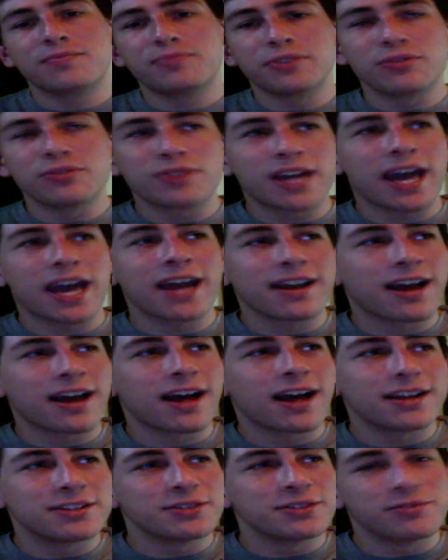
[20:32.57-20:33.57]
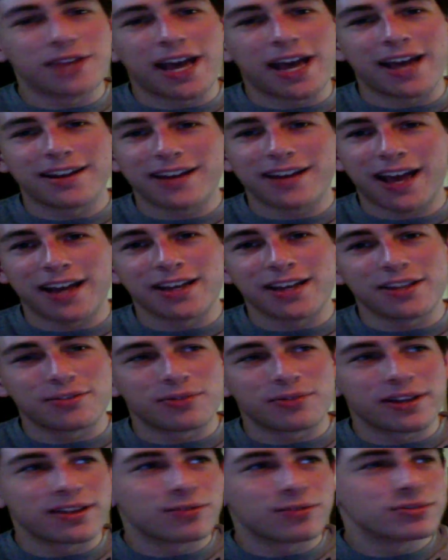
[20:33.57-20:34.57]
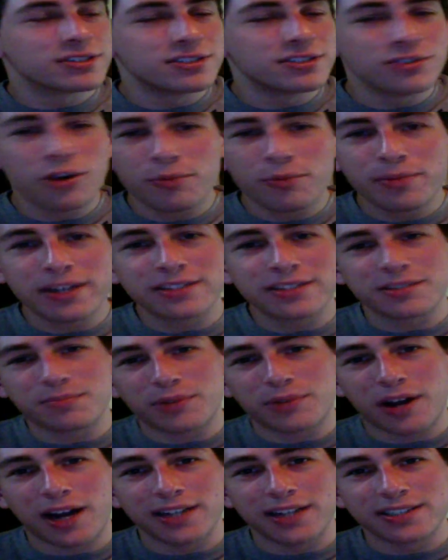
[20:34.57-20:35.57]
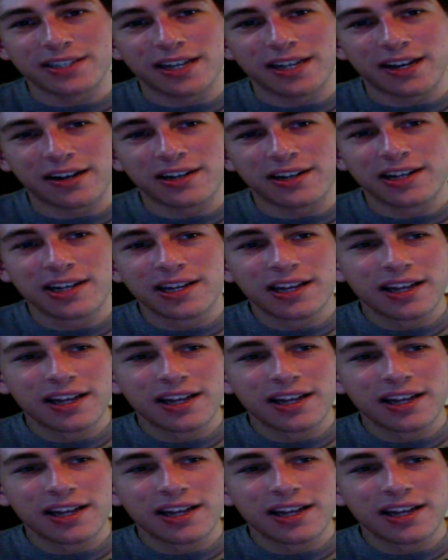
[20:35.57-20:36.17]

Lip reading: cannot do that at E3. There was no big surprise there.